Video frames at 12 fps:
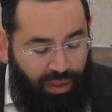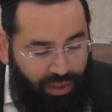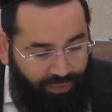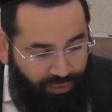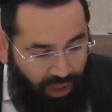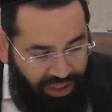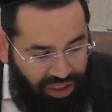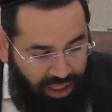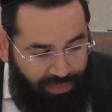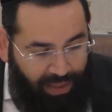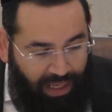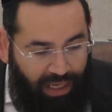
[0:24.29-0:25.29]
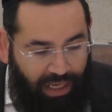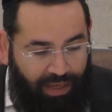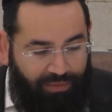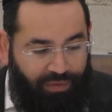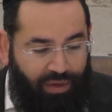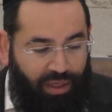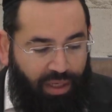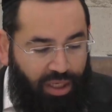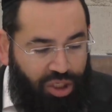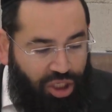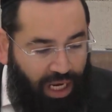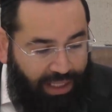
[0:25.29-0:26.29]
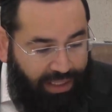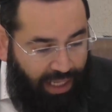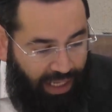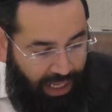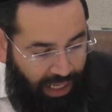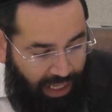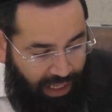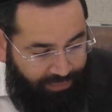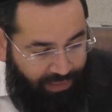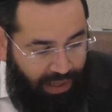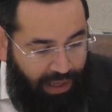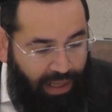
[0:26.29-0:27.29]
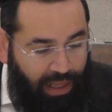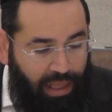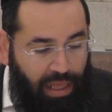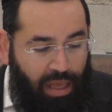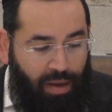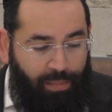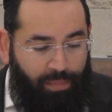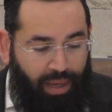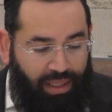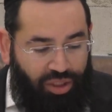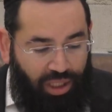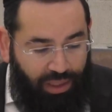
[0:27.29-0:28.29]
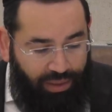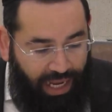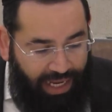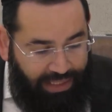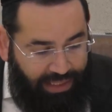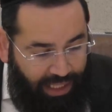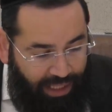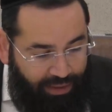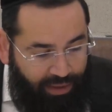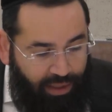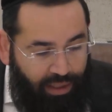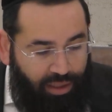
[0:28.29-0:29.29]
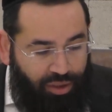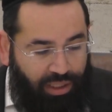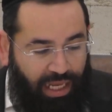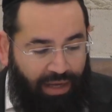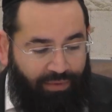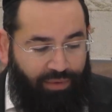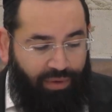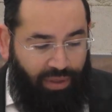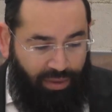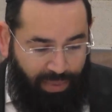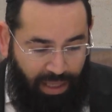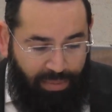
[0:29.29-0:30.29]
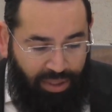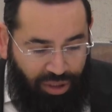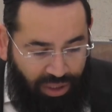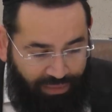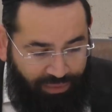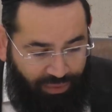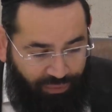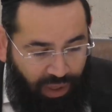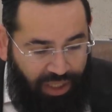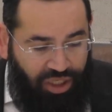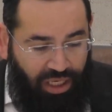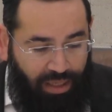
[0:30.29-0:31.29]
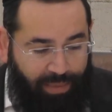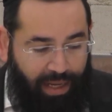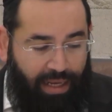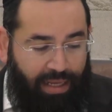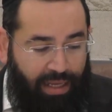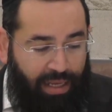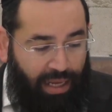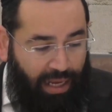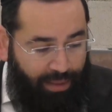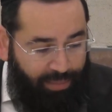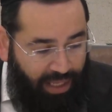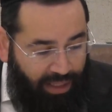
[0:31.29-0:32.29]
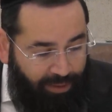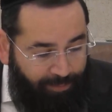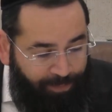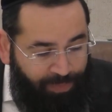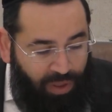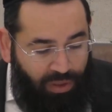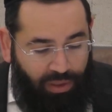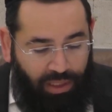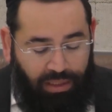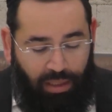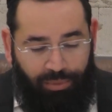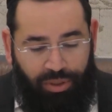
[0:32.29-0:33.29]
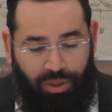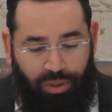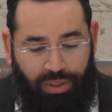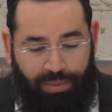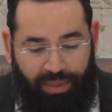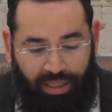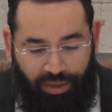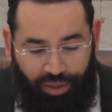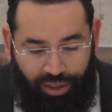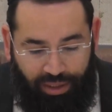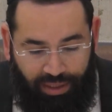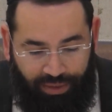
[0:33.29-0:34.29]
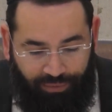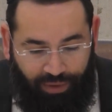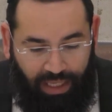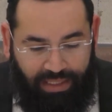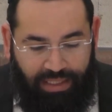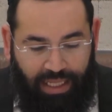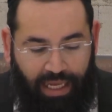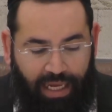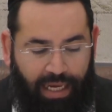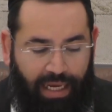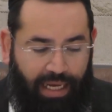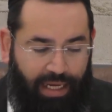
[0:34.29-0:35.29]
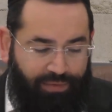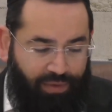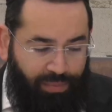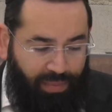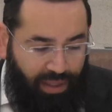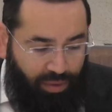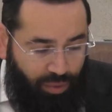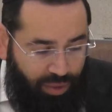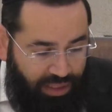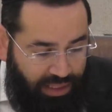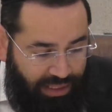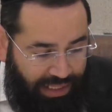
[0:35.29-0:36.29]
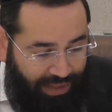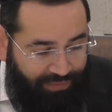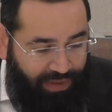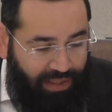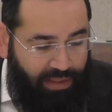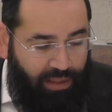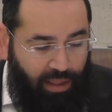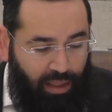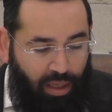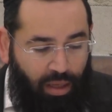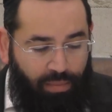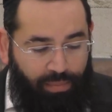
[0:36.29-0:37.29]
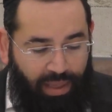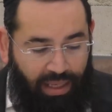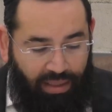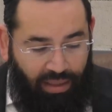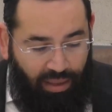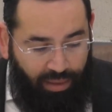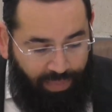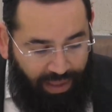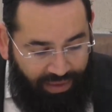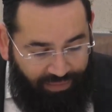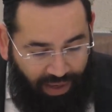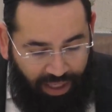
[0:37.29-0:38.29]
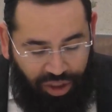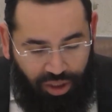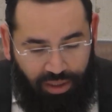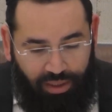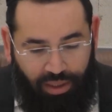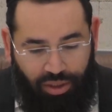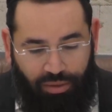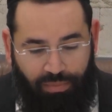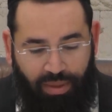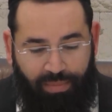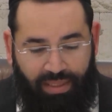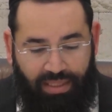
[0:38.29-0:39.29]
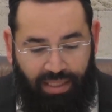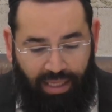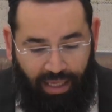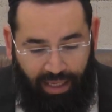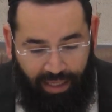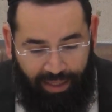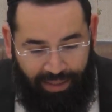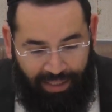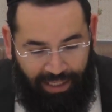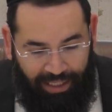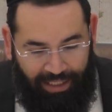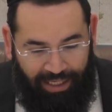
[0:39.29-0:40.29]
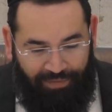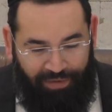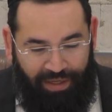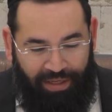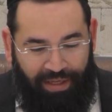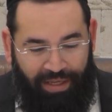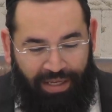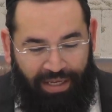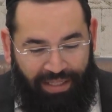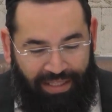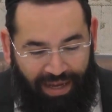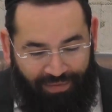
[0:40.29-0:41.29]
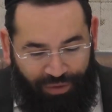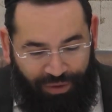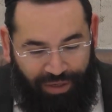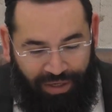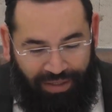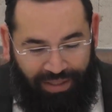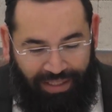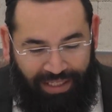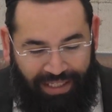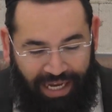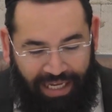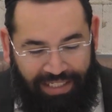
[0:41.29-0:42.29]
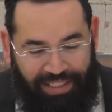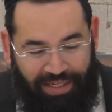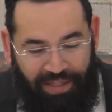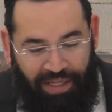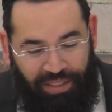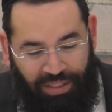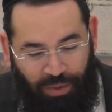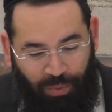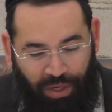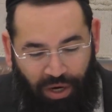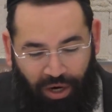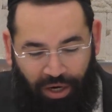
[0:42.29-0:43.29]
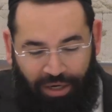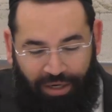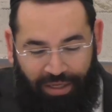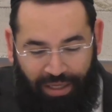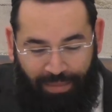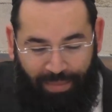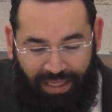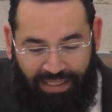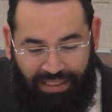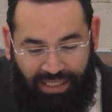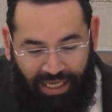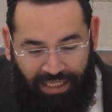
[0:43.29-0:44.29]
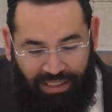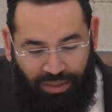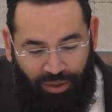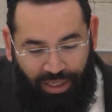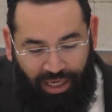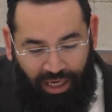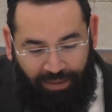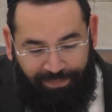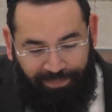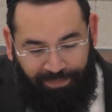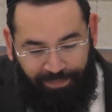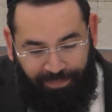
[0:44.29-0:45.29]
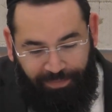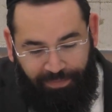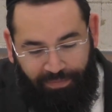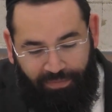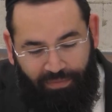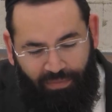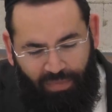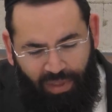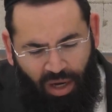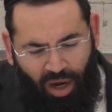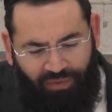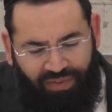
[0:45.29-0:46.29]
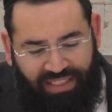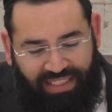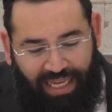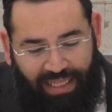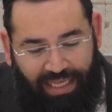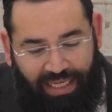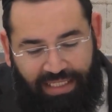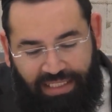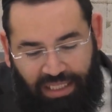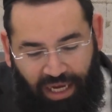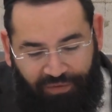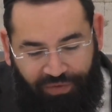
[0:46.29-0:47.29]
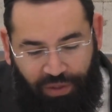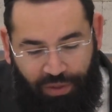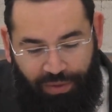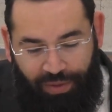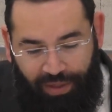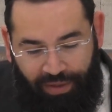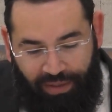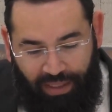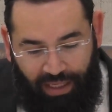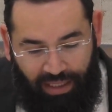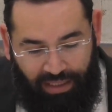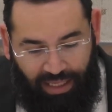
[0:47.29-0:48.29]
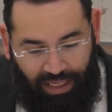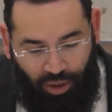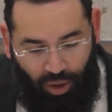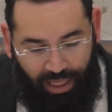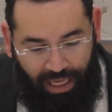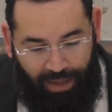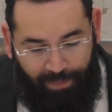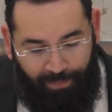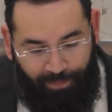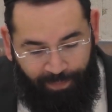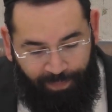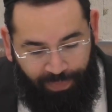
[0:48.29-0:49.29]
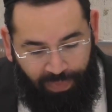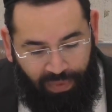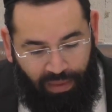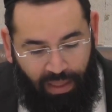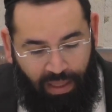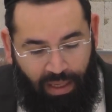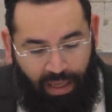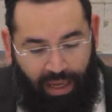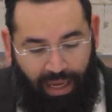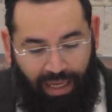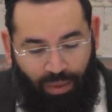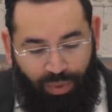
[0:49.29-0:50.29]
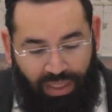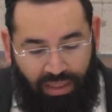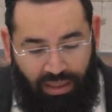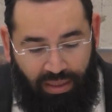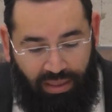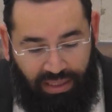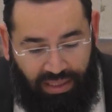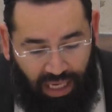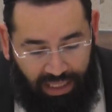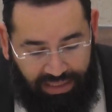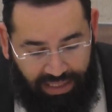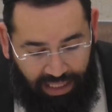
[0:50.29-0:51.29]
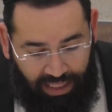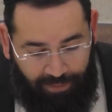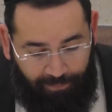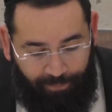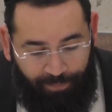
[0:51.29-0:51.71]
Refua Shelema of Shana Ahava. But Sharona Esther should have a baby, should have refuah shelema. Amen. Today's Amud is also being learned for Hatzlacha of Beruz David ben Parivash, that should be Matzliach in every endeavor that he does. So we are amidst a sugya of selling stuff to the Goyim, and we discuss the